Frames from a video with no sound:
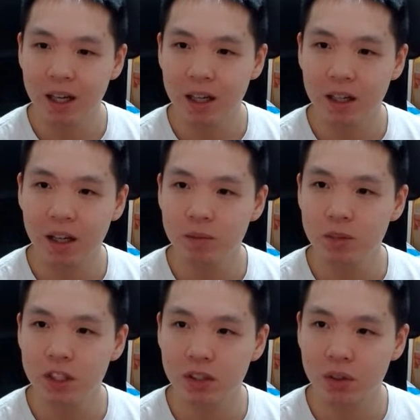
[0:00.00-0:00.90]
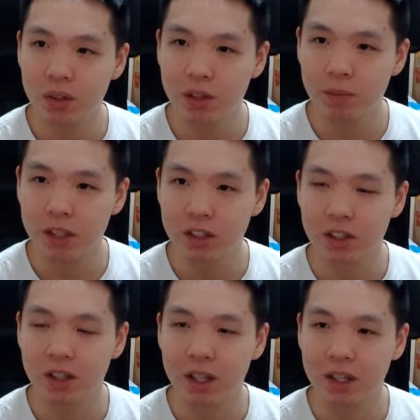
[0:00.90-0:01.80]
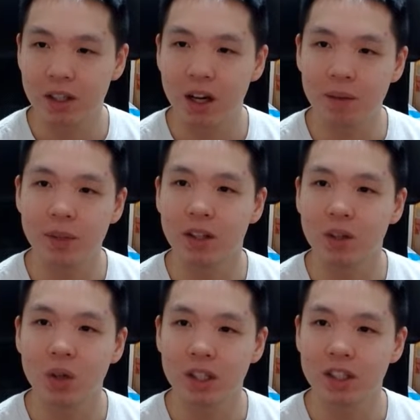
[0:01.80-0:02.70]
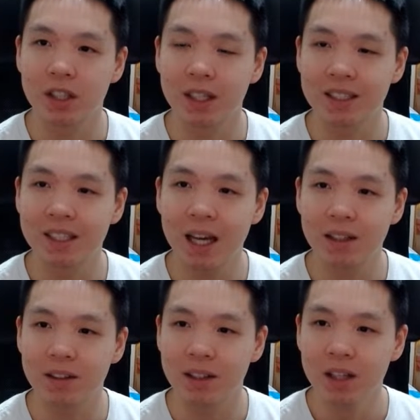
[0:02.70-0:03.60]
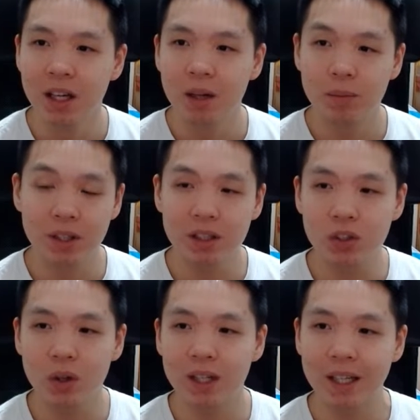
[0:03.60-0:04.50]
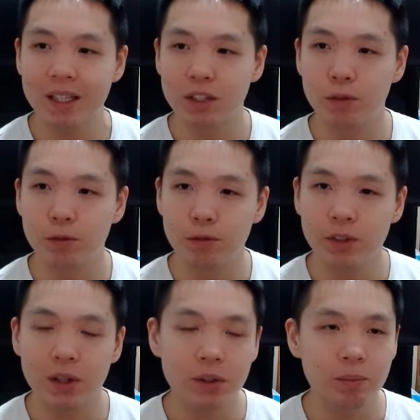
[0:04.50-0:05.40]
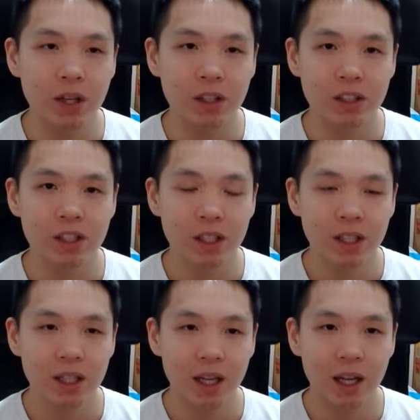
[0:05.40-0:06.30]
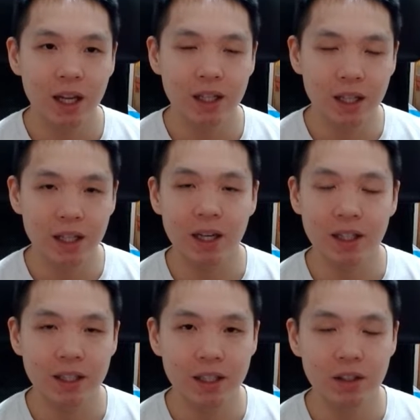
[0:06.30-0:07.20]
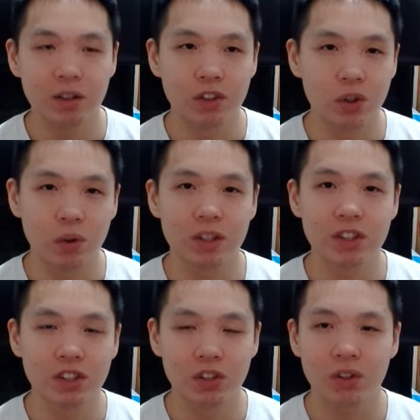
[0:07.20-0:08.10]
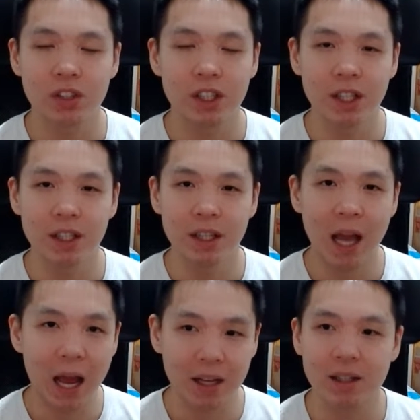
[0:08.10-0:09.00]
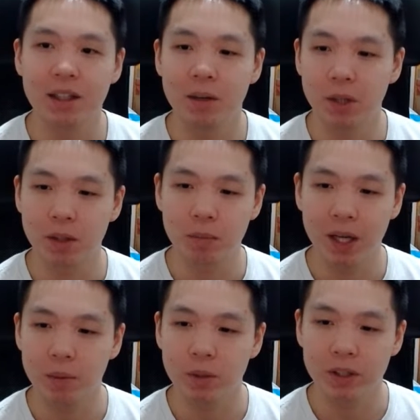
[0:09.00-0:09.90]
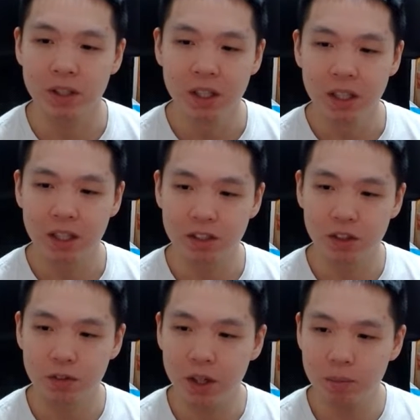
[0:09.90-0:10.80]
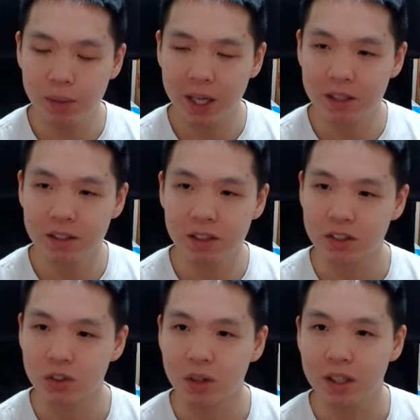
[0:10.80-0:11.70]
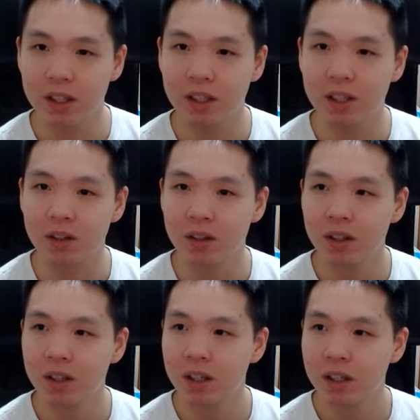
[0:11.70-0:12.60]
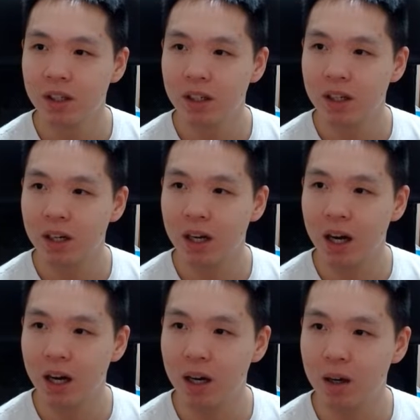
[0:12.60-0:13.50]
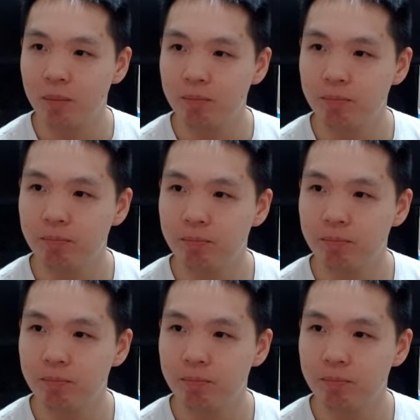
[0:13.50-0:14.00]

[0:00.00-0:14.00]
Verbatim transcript: And I'm just going to make sure I copy the question exactly. But this one is very much an AI geared towards searching academic papers. And so if I paste this one here, um,